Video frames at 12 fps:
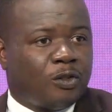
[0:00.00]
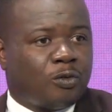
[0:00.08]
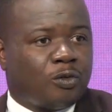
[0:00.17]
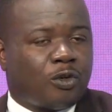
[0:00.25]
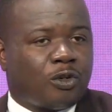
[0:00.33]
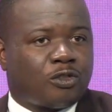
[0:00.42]

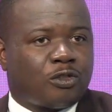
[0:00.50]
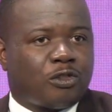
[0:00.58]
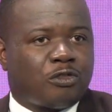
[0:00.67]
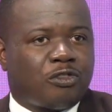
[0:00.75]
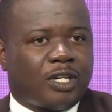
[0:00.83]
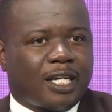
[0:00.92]
We also
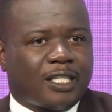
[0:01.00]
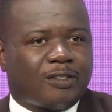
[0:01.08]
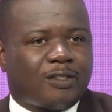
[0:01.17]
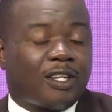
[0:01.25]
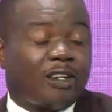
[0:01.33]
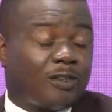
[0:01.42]
focus
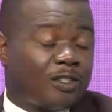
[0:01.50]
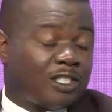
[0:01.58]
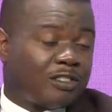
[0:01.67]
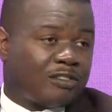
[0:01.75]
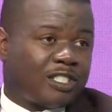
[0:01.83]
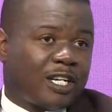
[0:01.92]
on
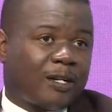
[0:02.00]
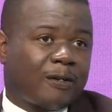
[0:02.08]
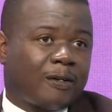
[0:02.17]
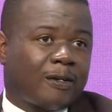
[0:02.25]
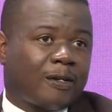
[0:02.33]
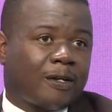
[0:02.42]
inclusive
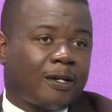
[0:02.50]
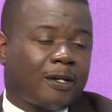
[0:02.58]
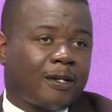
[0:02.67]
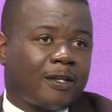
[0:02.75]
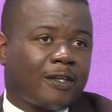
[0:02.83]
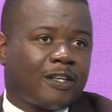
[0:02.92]

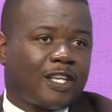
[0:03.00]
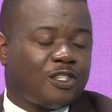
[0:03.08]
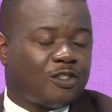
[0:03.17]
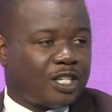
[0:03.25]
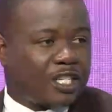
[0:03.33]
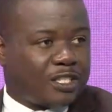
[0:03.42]
child
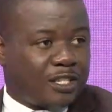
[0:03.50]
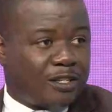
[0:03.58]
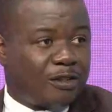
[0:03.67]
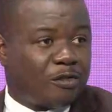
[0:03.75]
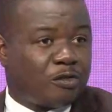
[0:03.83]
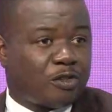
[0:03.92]
education
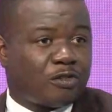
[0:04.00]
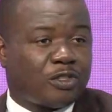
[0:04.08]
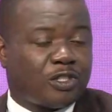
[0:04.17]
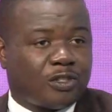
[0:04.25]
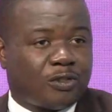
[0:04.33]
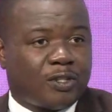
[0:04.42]
for
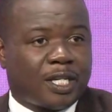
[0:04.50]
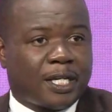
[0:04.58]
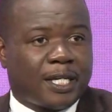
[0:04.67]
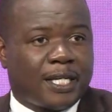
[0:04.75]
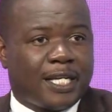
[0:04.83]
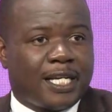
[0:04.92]
children.
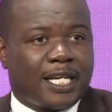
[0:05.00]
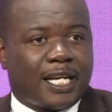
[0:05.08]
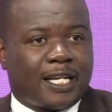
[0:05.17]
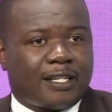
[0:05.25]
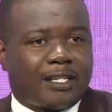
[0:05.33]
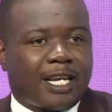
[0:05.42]

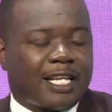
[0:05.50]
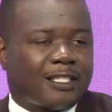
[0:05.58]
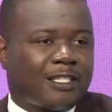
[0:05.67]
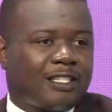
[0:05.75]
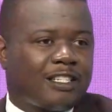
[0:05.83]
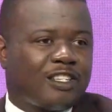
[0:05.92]
And
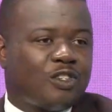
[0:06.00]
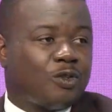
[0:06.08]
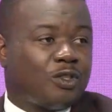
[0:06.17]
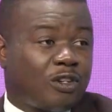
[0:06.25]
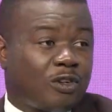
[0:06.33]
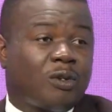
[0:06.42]
lastly,
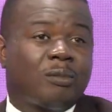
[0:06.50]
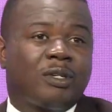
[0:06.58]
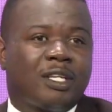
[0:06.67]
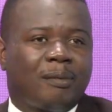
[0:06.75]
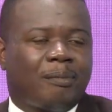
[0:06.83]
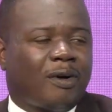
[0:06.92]
youth
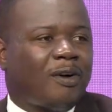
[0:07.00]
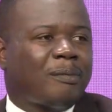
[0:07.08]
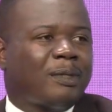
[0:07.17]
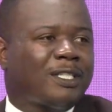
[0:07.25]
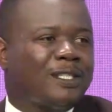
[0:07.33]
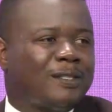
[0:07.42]
economic empowerment.